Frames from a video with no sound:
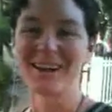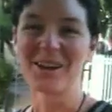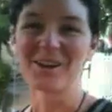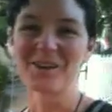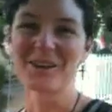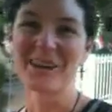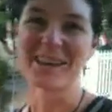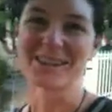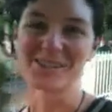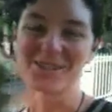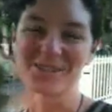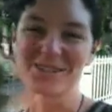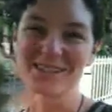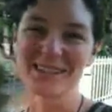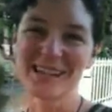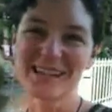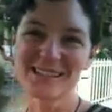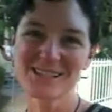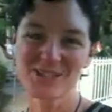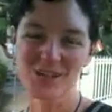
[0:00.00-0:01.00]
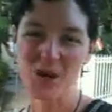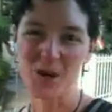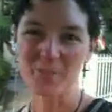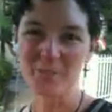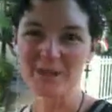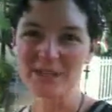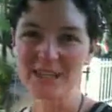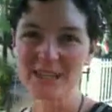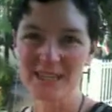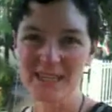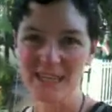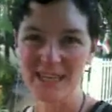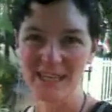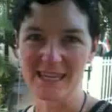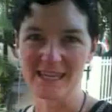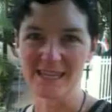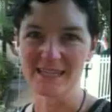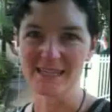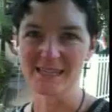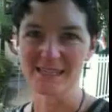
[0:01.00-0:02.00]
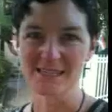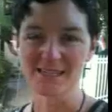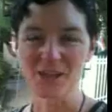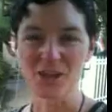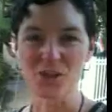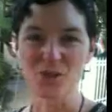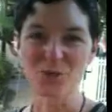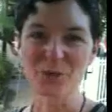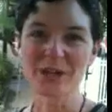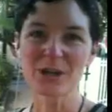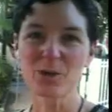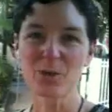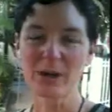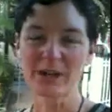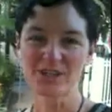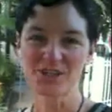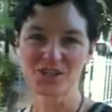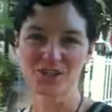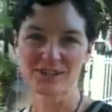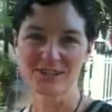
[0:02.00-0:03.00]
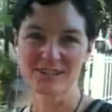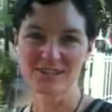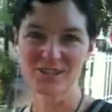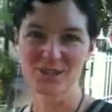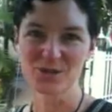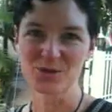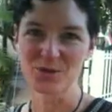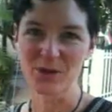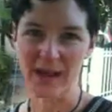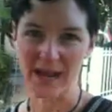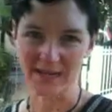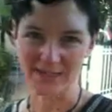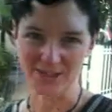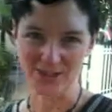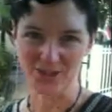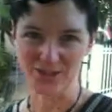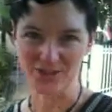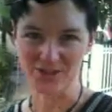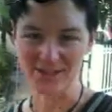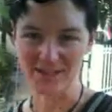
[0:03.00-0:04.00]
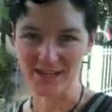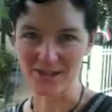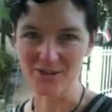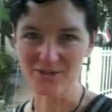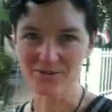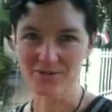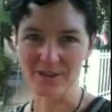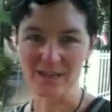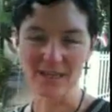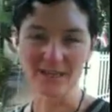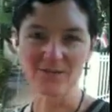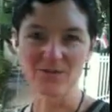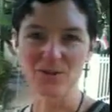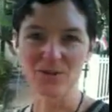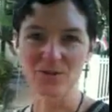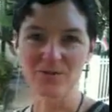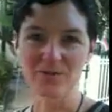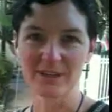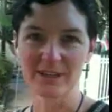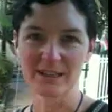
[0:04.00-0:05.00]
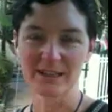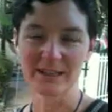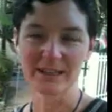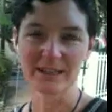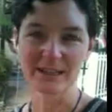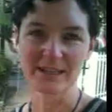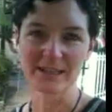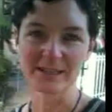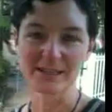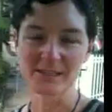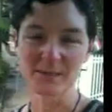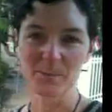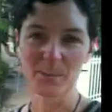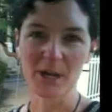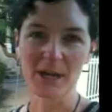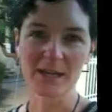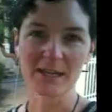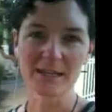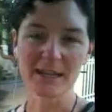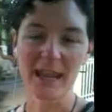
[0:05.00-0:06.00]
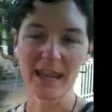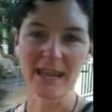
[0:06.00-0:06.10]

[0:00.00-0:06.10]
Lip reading: Okay, so today's topic is 3 questions to ask yourself if you're feeling spun